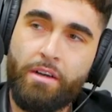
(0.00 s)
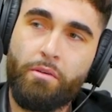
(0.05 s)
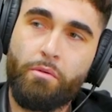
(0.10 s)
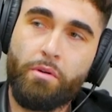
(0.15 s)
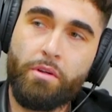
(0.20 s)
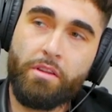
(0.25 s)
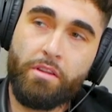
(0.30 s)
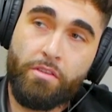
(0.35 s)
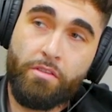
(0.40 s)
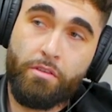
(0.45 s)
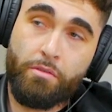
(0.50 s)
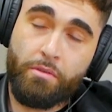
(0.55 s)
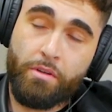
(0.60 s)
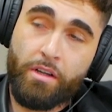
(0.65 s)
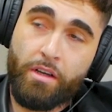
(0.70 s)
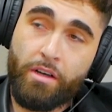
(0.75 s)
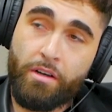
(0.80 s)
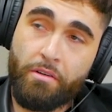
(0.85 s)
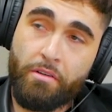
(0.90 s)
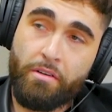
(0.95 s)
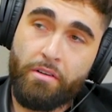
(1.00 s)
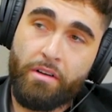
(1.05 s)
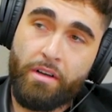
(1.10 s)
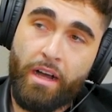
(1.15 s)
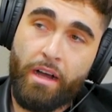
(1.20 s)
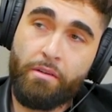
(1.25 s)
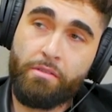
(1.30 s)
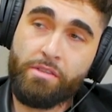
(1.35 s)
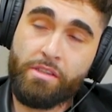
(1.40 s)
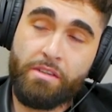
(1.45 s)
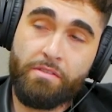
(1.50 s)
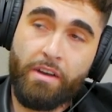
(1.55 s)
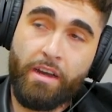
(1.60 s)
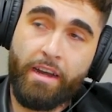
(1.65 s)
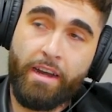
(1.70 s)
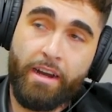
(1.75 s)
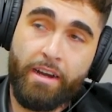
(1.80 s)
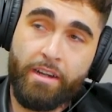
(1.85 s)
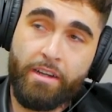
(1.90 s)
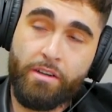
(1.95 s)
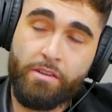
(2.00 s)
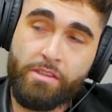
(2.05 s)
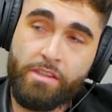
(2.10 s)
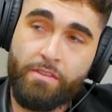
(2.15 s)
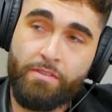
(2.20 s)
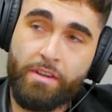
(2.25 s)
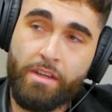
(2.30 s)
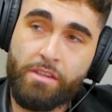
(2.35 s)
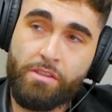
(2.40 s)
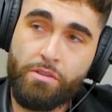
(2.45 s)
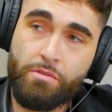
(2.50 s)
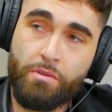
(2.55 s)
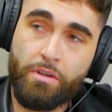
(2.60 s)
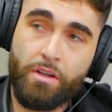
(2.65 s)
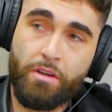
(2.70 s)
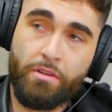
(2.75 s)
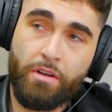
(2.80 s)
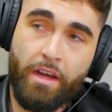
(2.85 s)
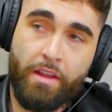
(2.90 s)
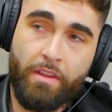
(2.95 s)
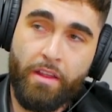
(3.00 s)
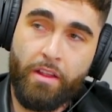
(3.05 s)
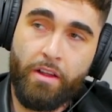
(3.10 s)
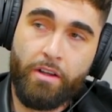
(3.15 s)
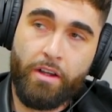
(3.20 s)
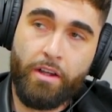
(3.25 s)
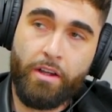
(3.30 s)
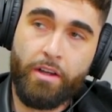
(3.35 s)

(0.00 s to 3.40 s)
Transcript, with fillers: We're the 210. I was living in area code 78210 not that long